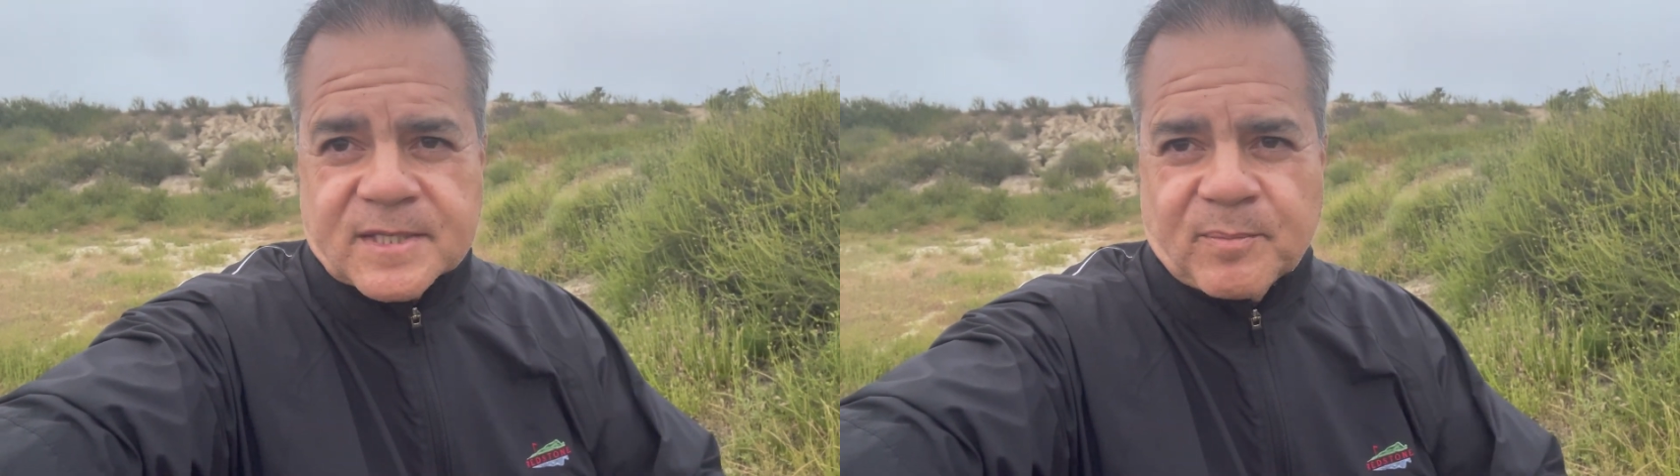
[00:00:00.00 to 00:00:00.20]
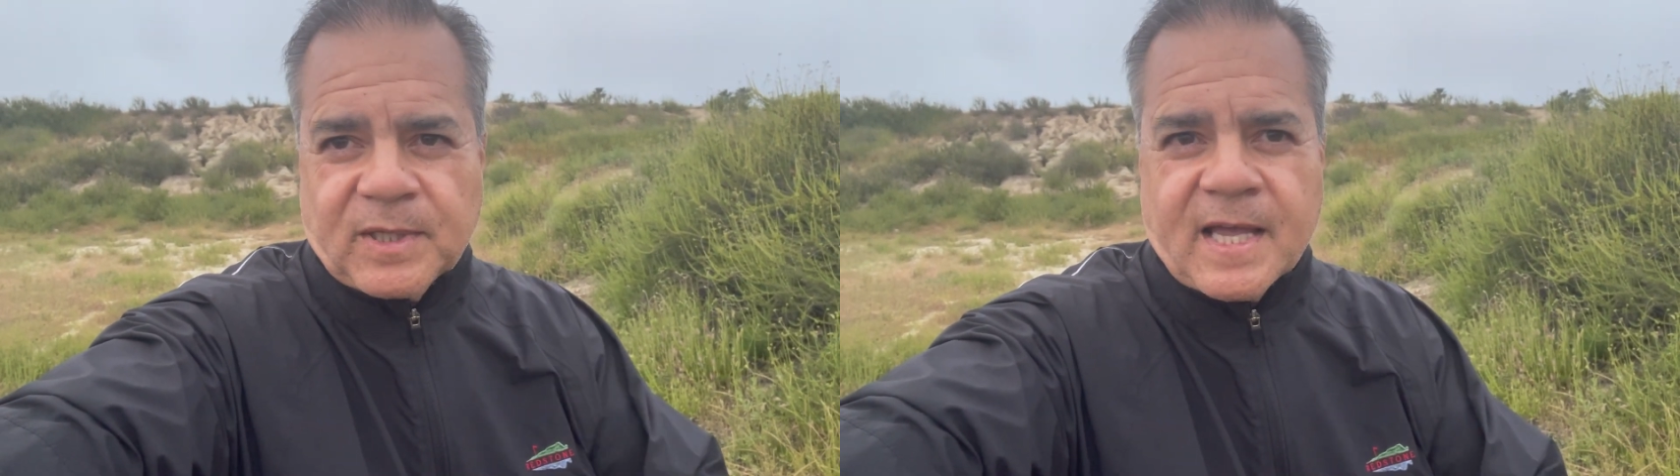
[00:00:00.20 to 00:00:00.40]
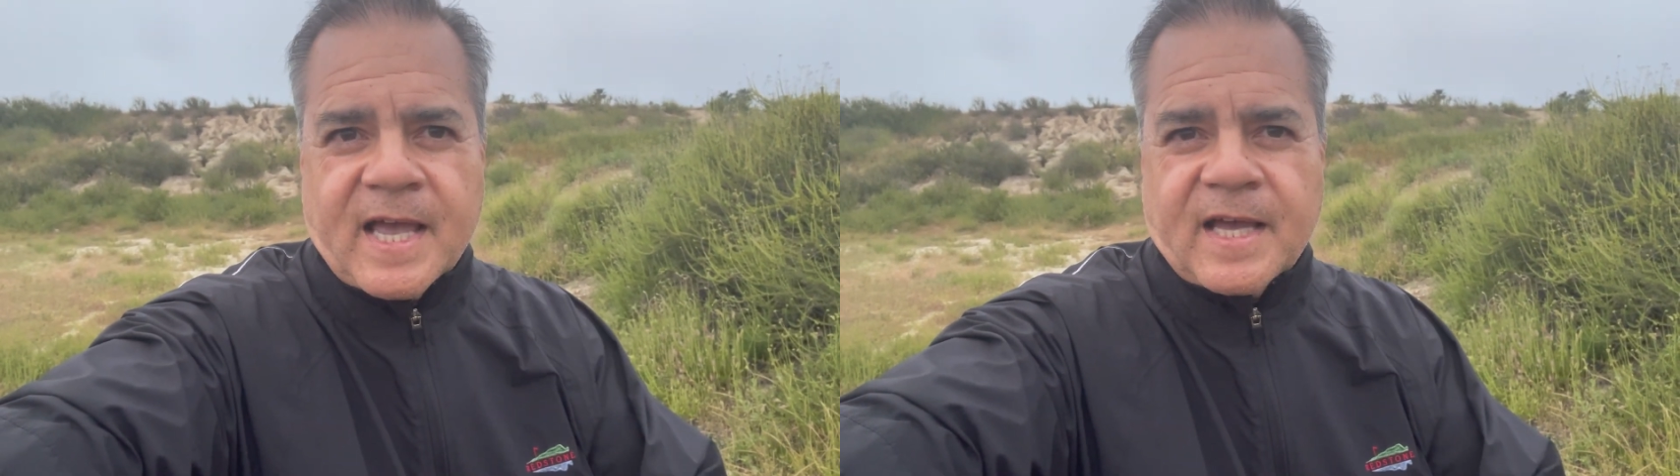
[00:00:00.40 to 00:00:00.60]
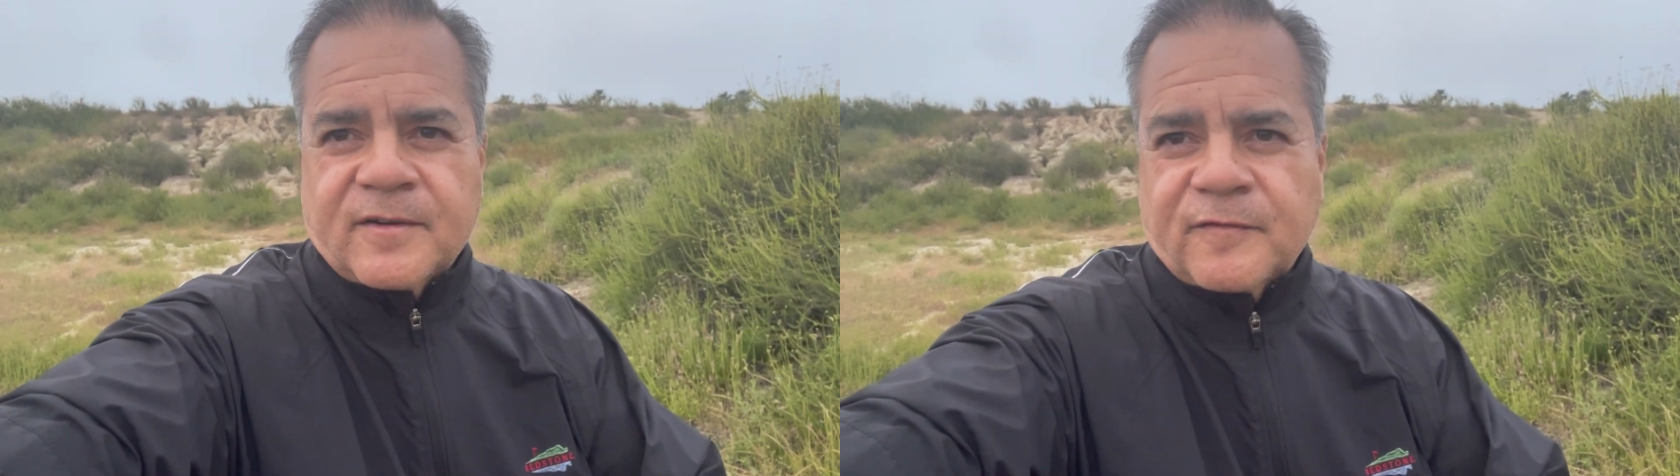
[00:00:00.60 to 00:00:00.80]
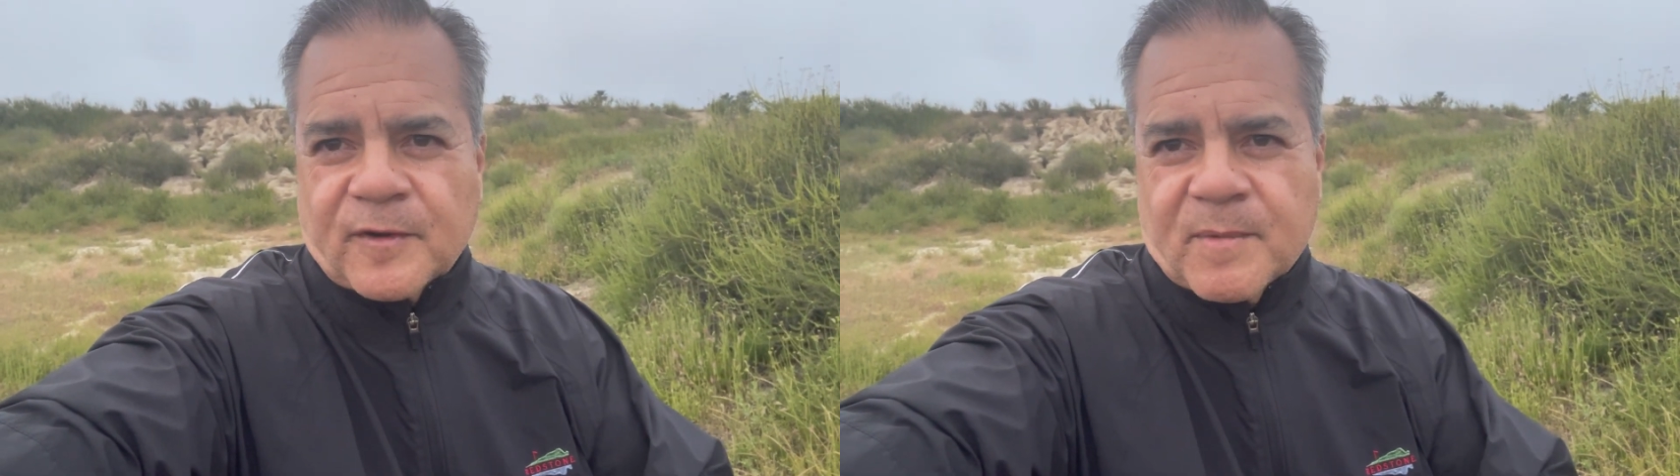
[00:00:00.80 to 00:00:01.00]
to plan
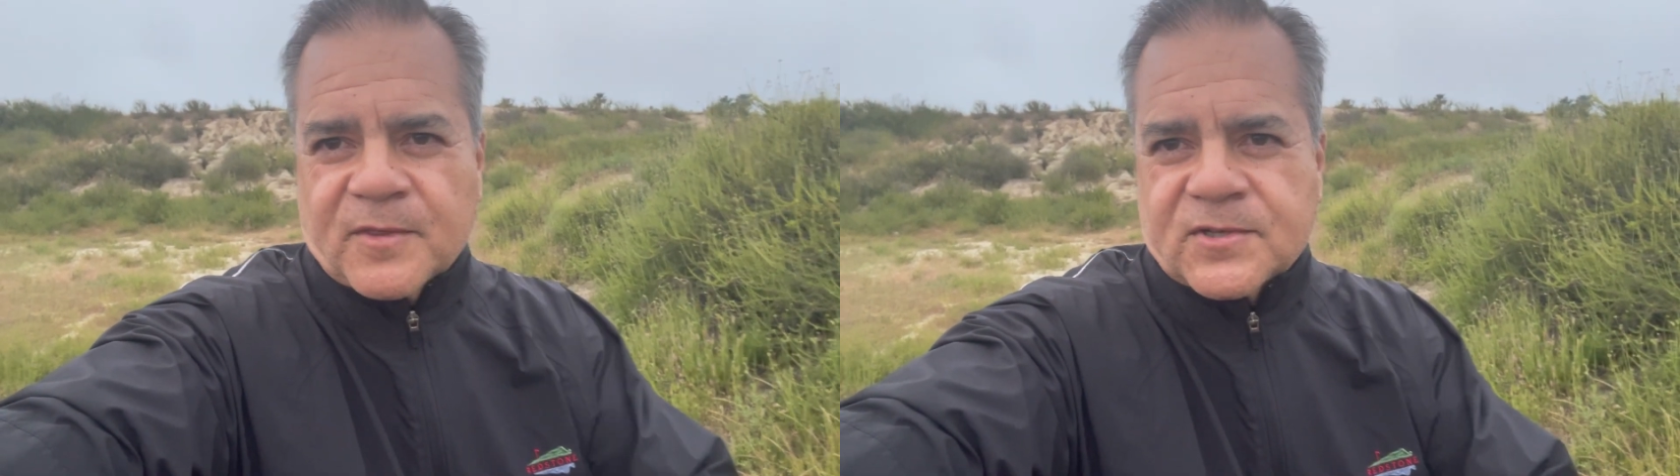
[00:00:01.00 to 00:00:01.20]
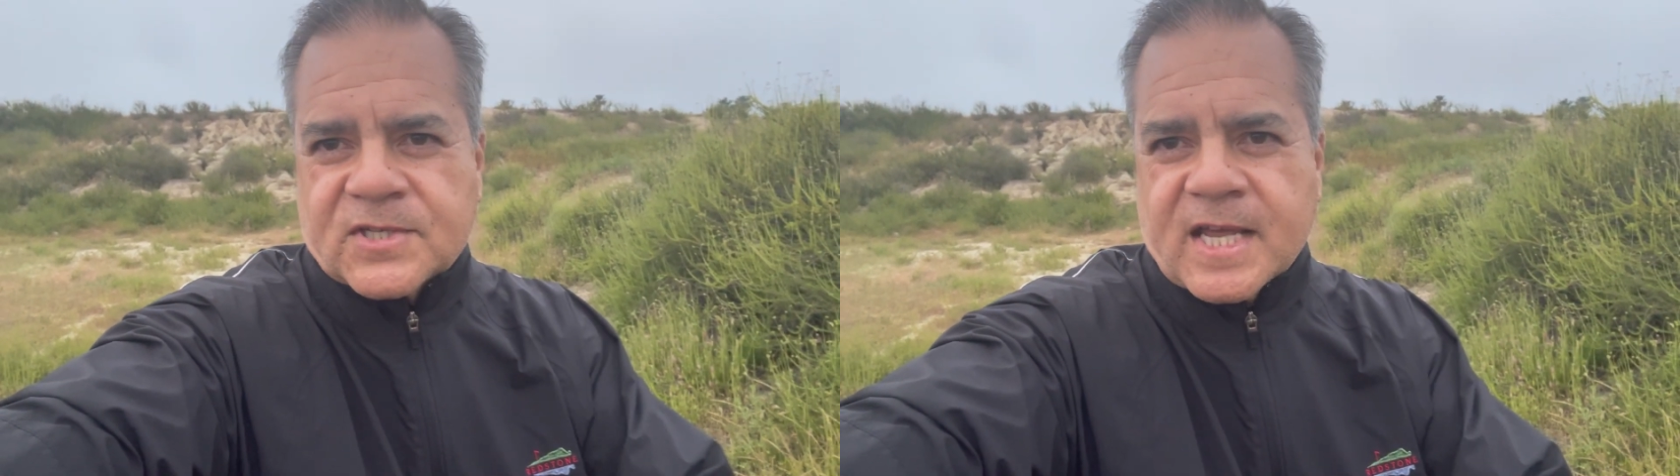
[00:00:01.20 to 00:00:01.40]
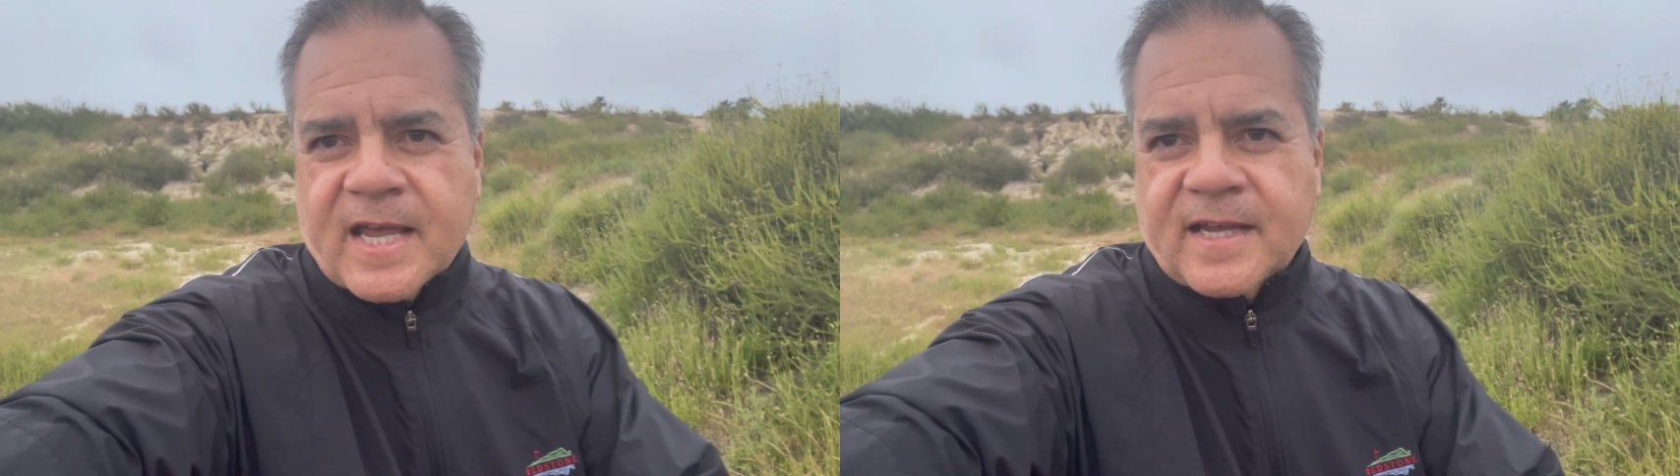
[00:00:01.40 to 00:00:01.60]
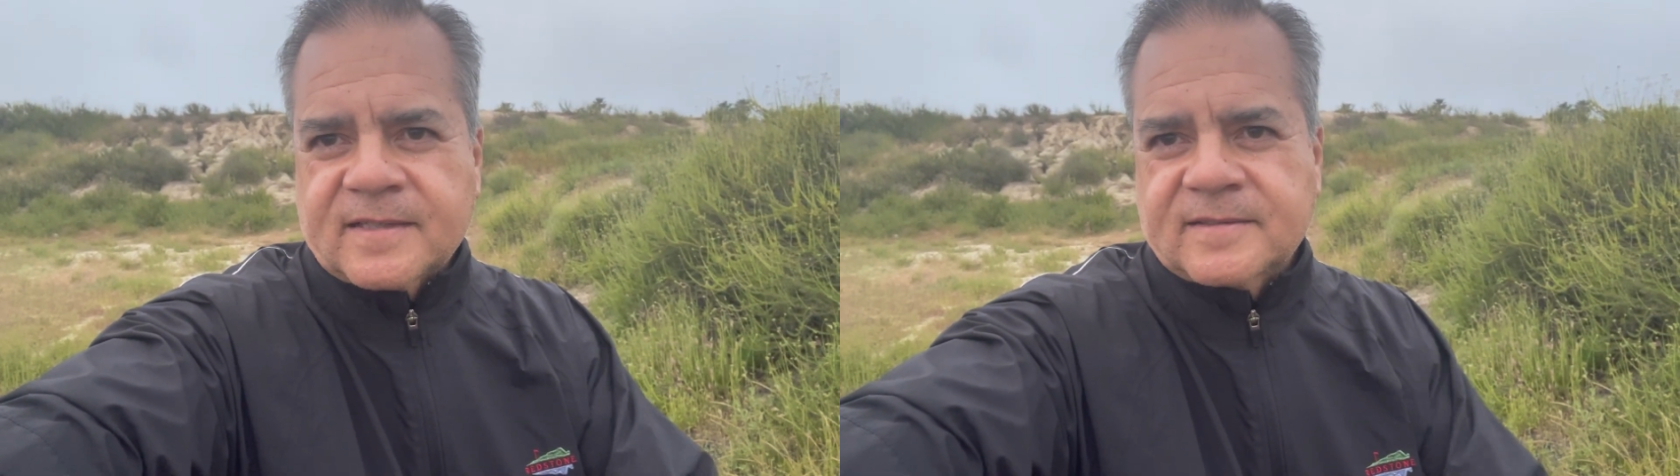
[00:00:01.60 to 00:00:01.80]
for Mother's Day.